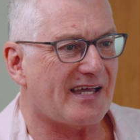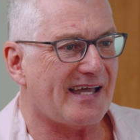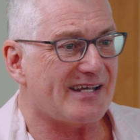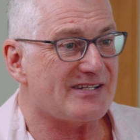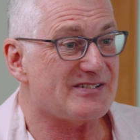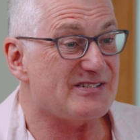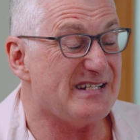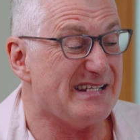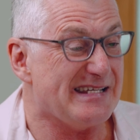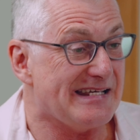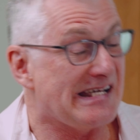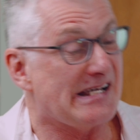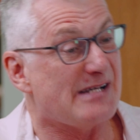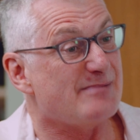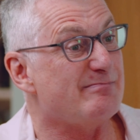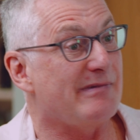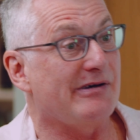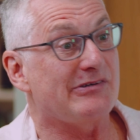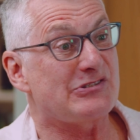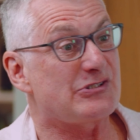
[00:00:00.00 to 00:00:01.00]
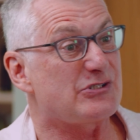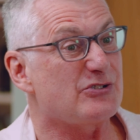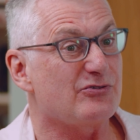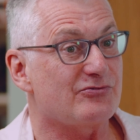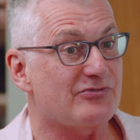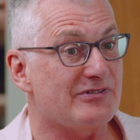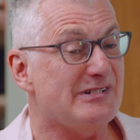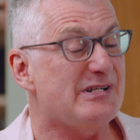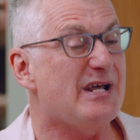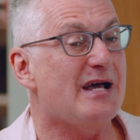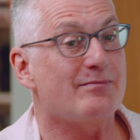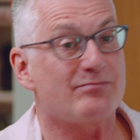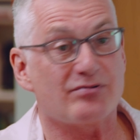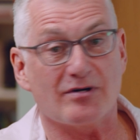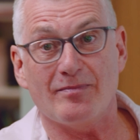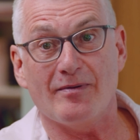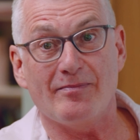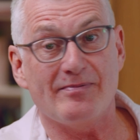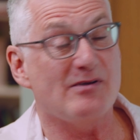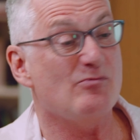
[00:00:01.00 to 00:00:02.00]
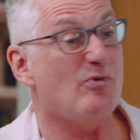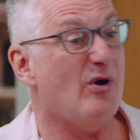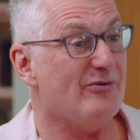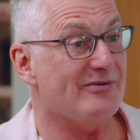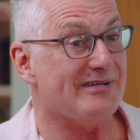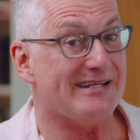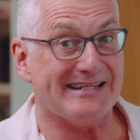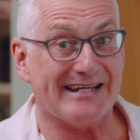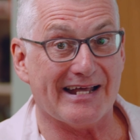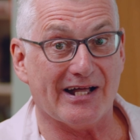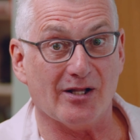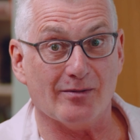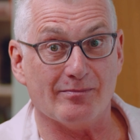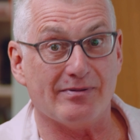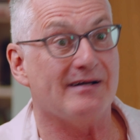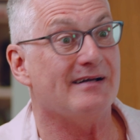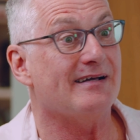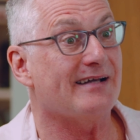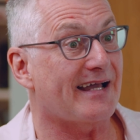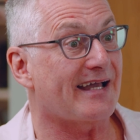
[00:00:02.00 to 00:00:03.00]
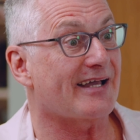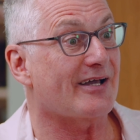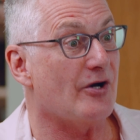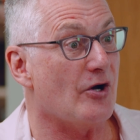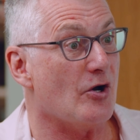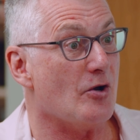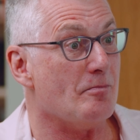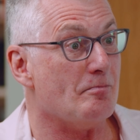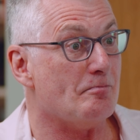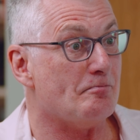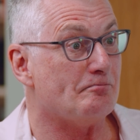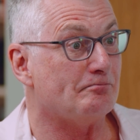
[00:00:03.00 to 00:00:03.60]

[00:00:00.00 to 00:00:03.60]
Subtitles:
actually, most children probably won't need help at home.